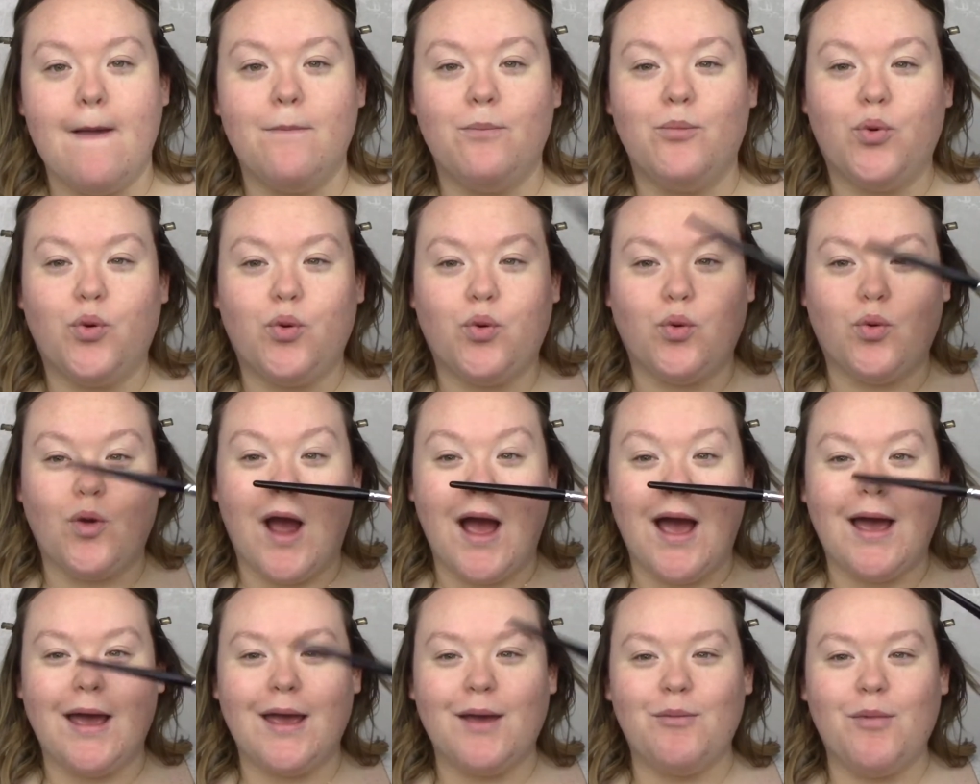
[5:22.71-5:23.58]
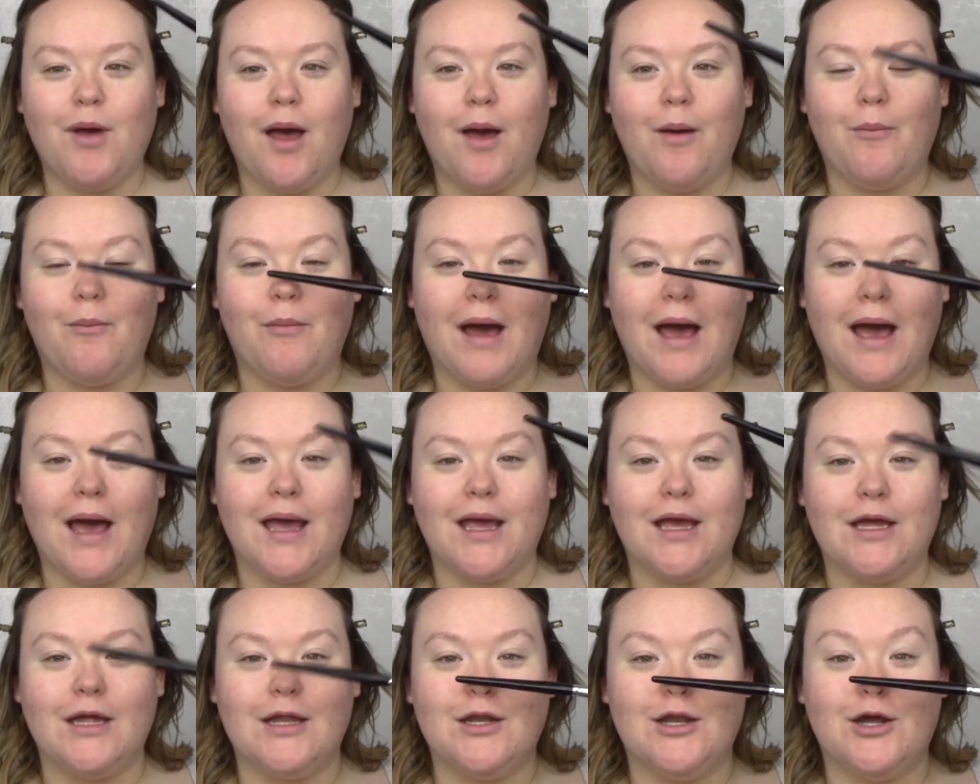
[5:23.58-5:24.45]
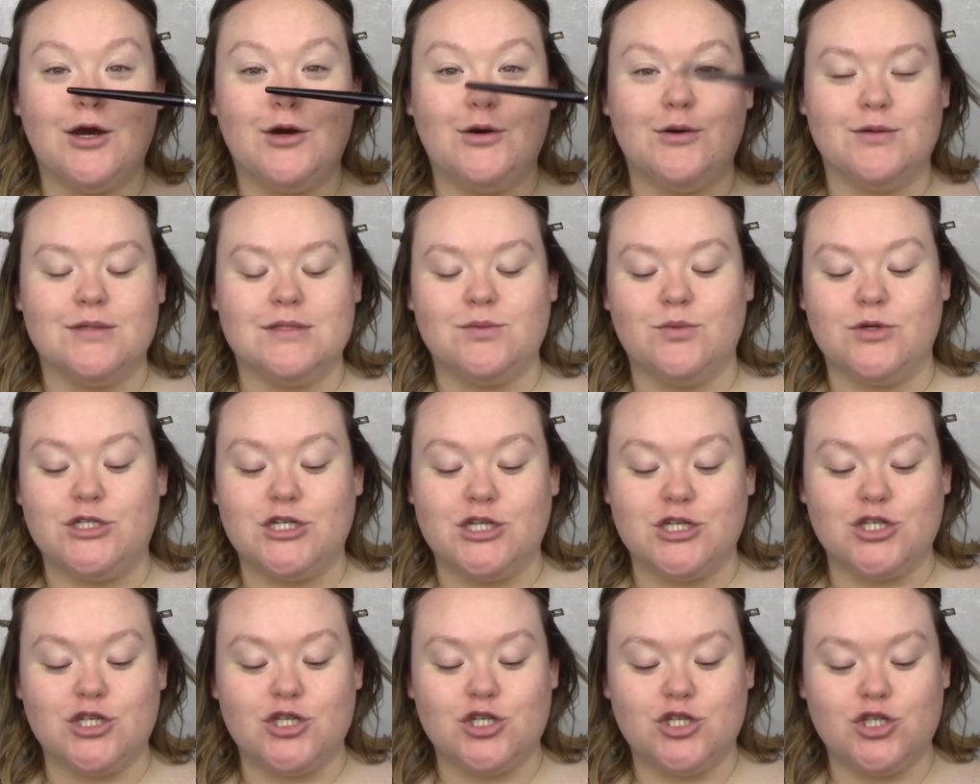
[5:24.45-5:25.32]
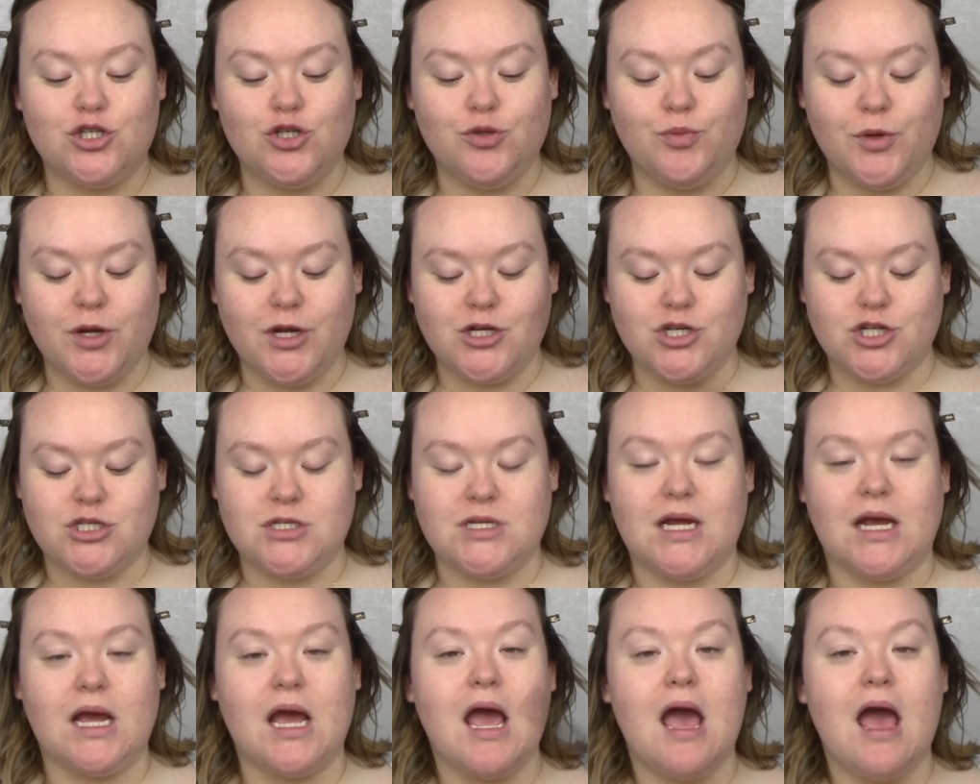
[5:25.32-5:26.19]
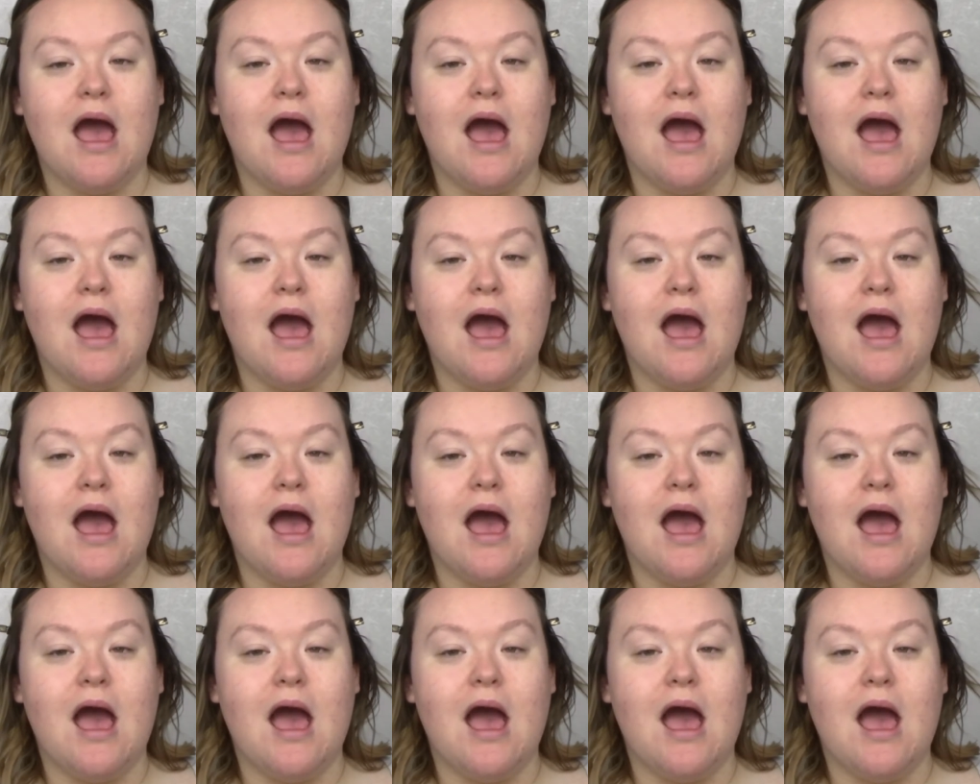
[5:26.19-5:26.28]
prime my nose, which is super interesting.